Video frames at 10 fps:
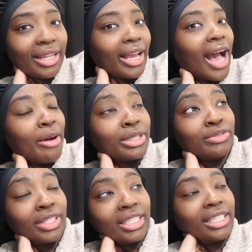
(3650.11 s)
Like, I
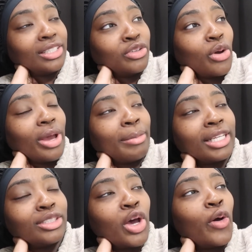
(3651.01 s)
was really, you know, in
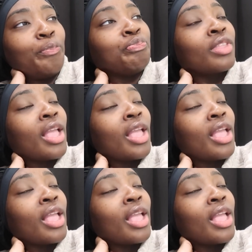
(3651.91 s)
my zone.